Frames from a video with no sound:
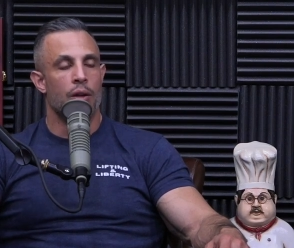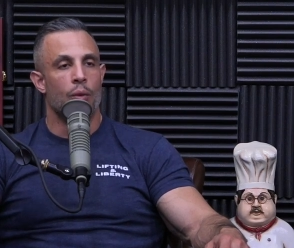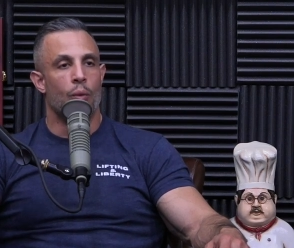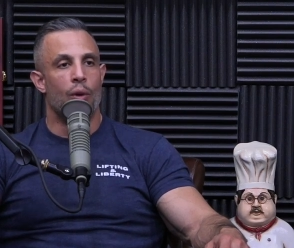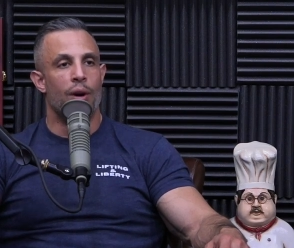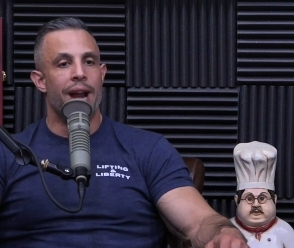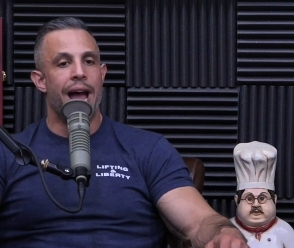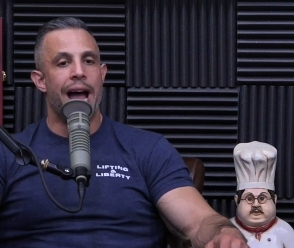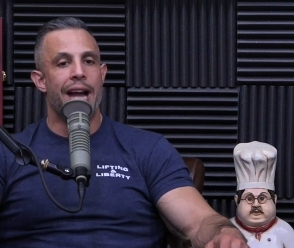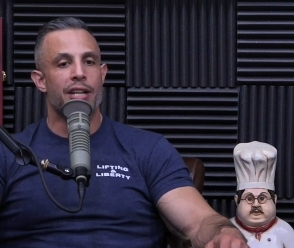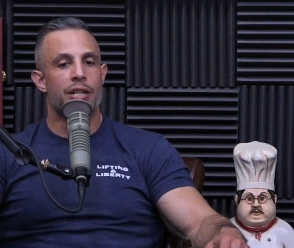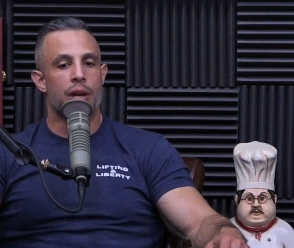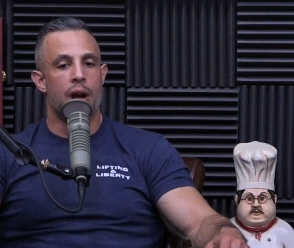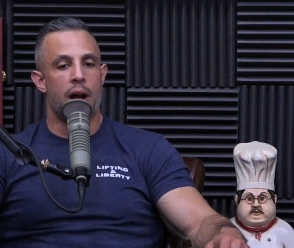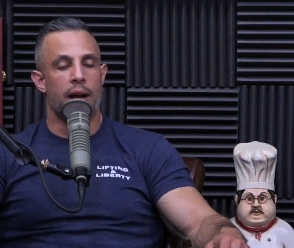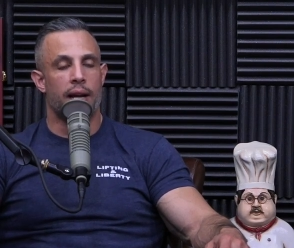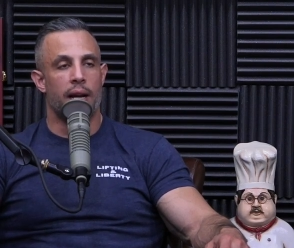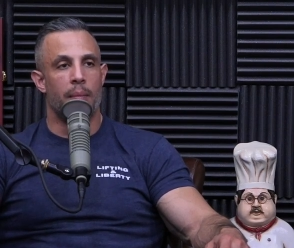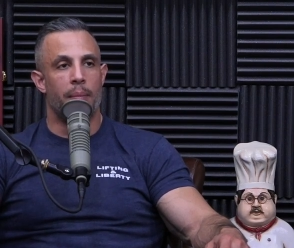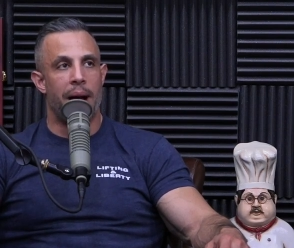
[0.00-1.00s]
Speaker 1: We're not
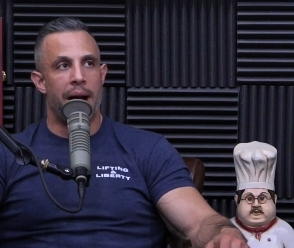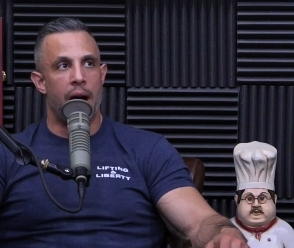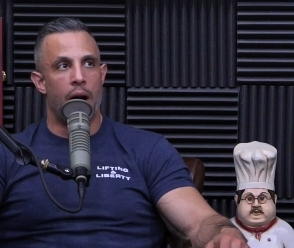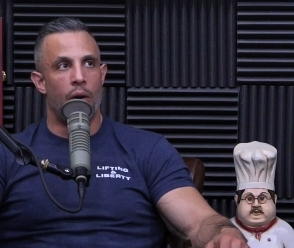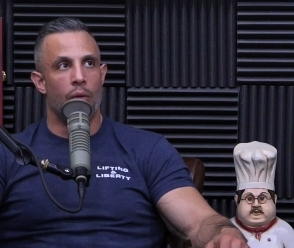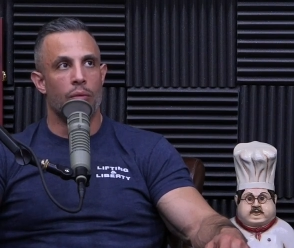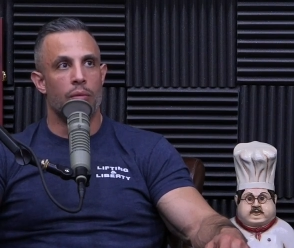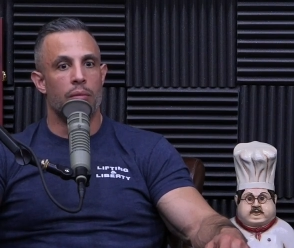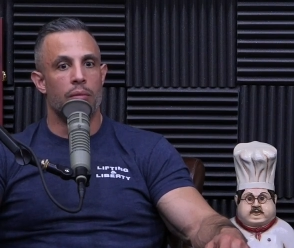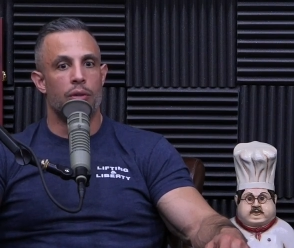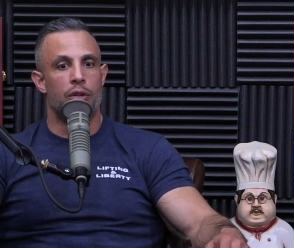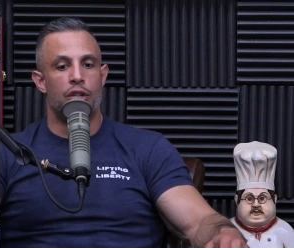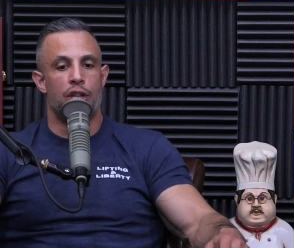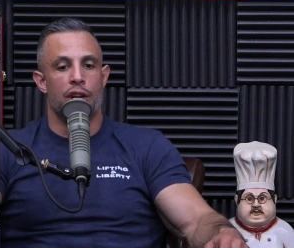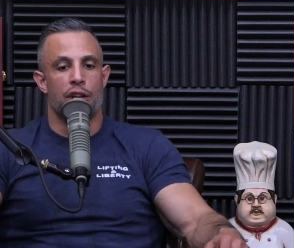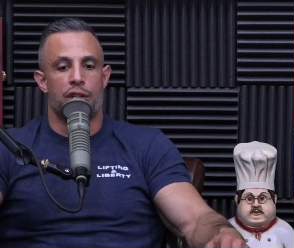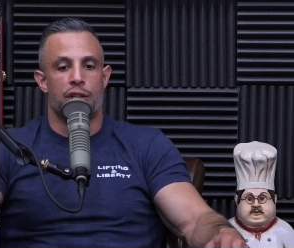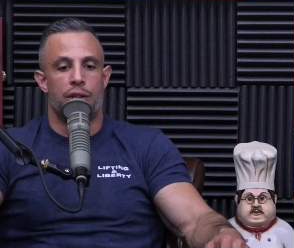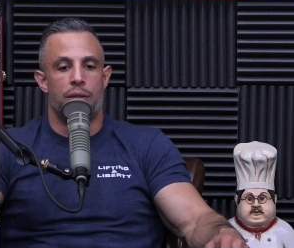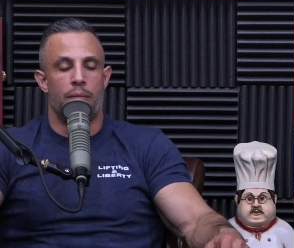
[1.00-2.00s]
talking about
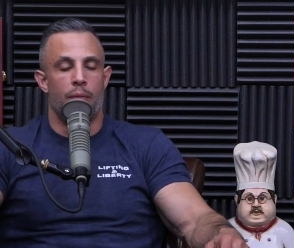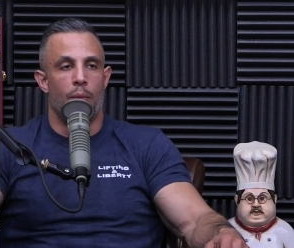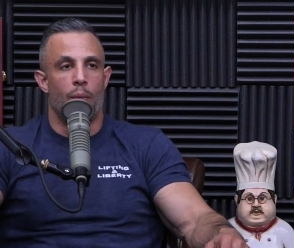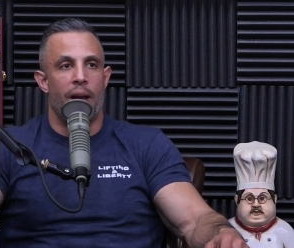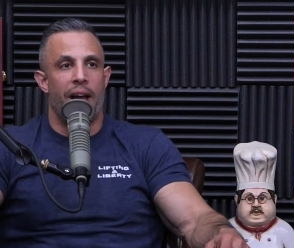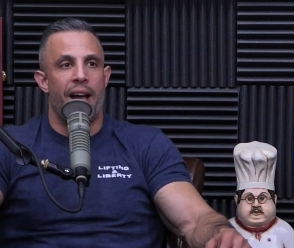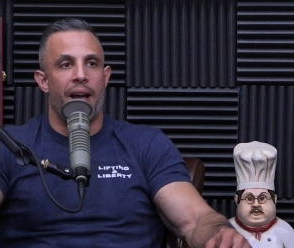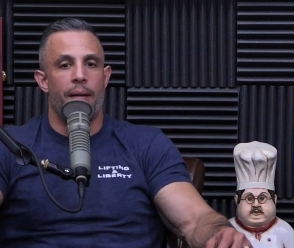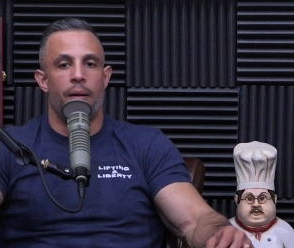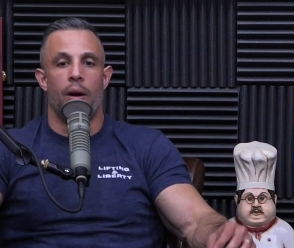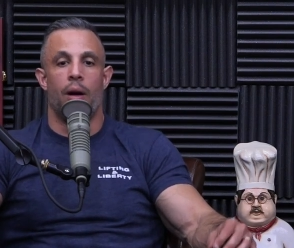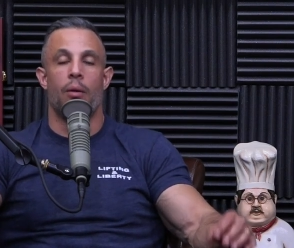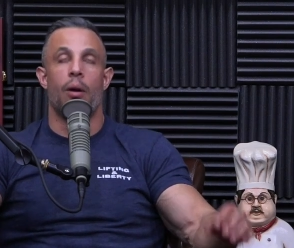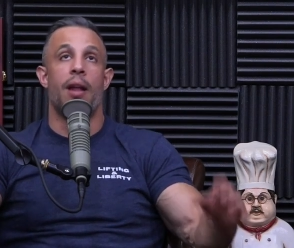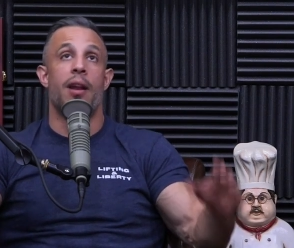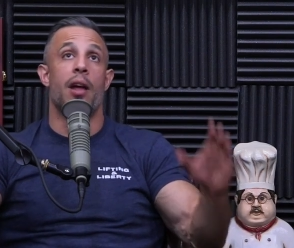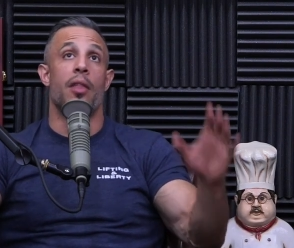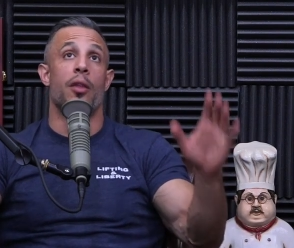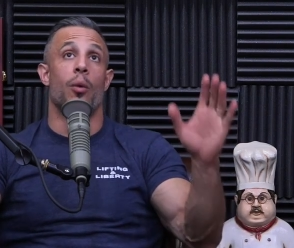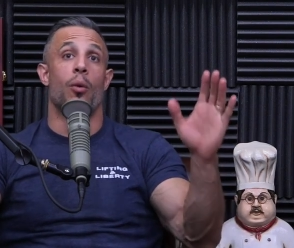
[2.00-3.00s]
just uh, uh,
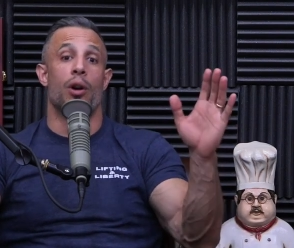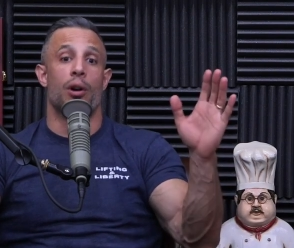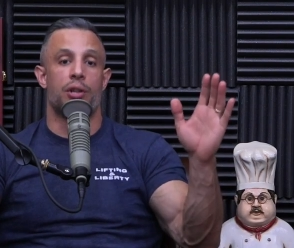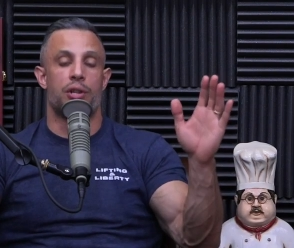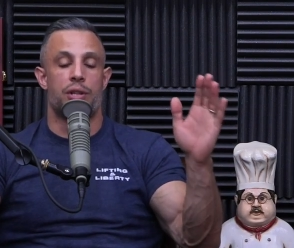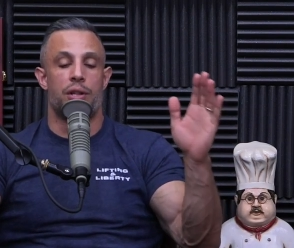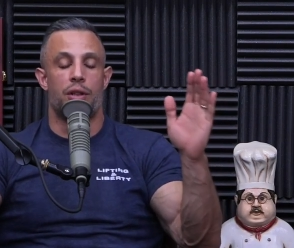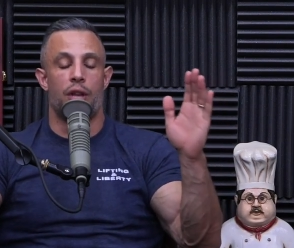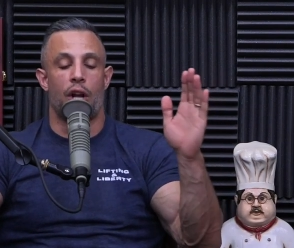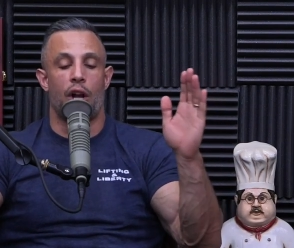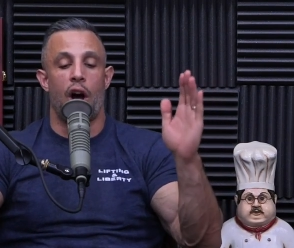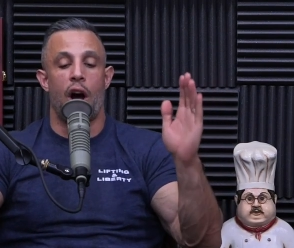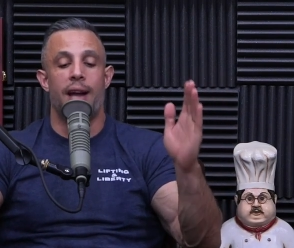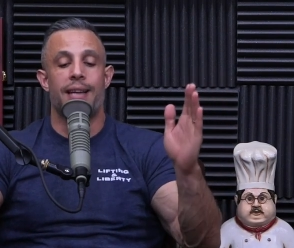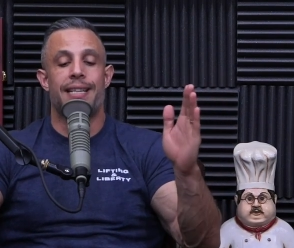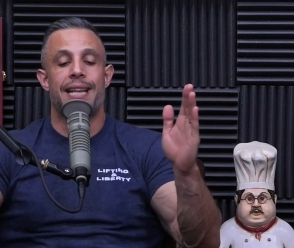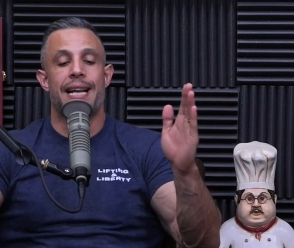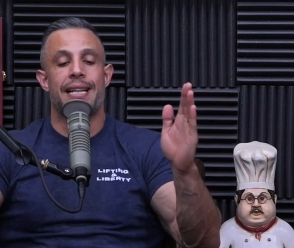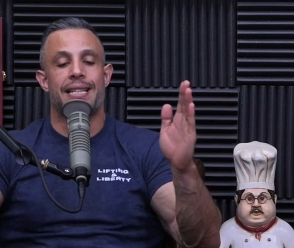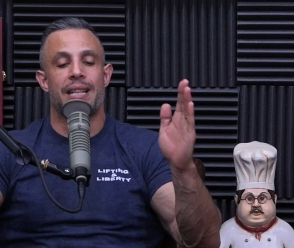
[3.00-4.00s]
in other words, the
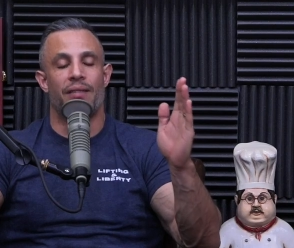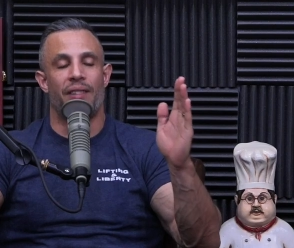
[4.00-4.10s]
context